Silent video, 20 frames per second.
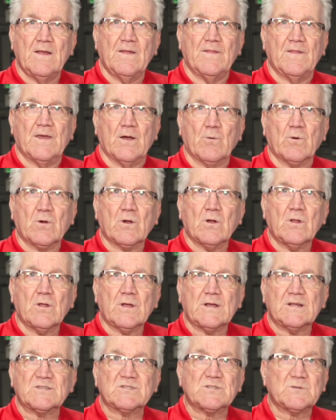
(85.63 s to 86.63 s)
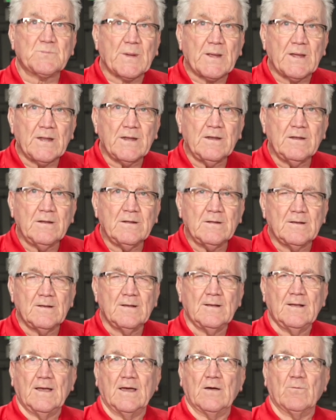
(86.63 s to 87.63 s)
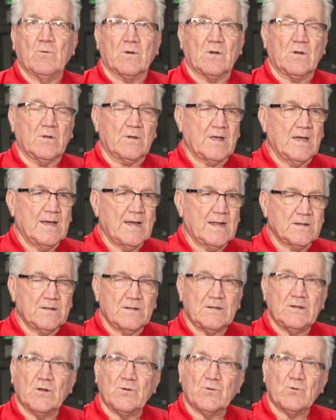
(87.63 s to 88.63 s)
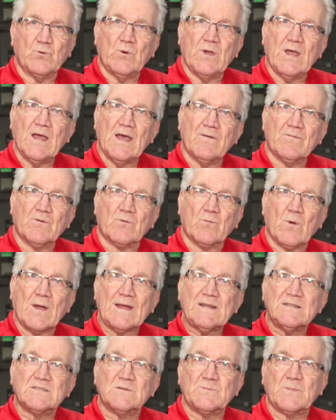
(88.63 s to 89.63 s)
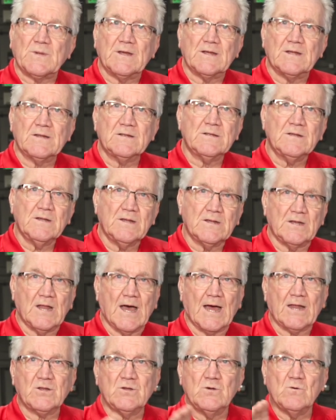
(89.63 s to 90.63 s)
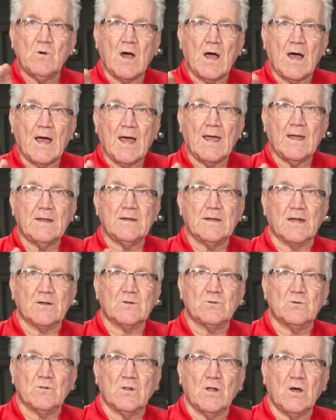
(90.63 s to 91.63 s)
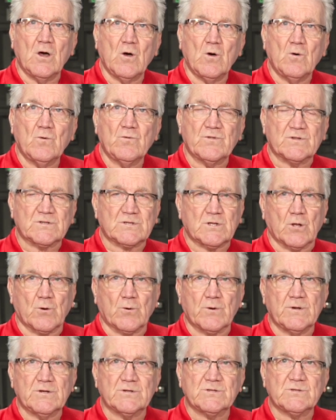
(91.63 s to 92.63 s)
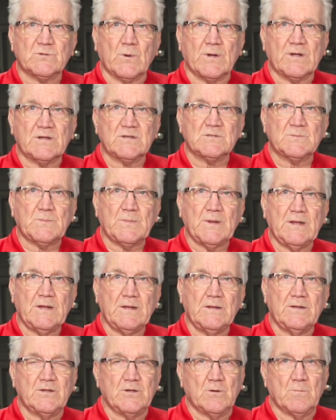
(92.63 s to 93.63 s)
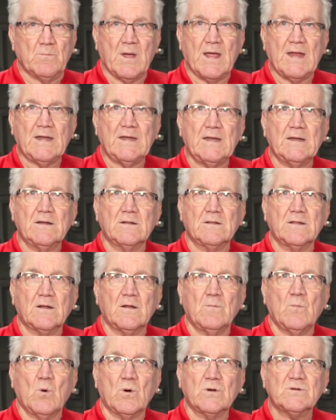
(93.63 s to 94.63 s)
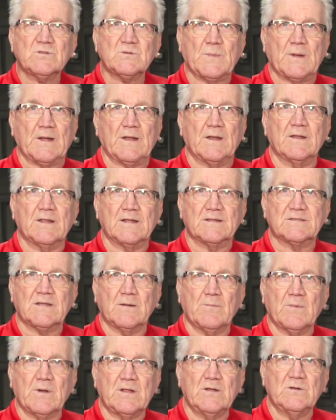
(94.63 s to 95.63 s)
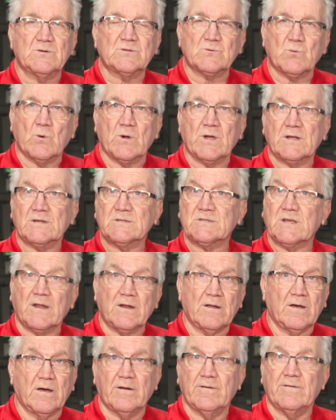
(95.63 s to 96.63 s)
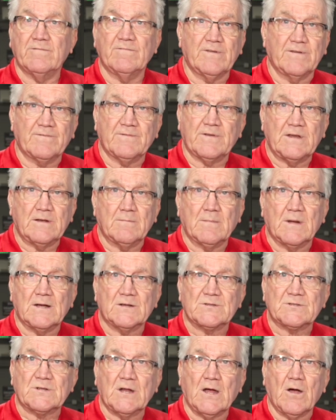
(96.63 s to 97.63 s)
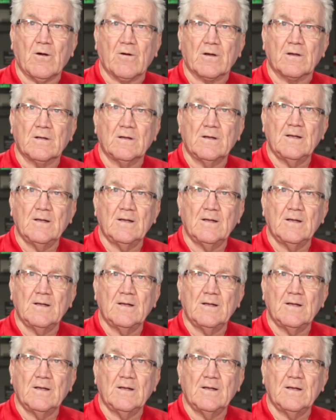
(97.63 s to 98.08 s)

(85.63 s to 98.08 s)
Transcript: Then we're going to look at spin, and we're going to look at, do we have the right spin, not too high, not too low. The slower your swing speed, you may need a little more spin than somebody who swings at 115 miles an hour.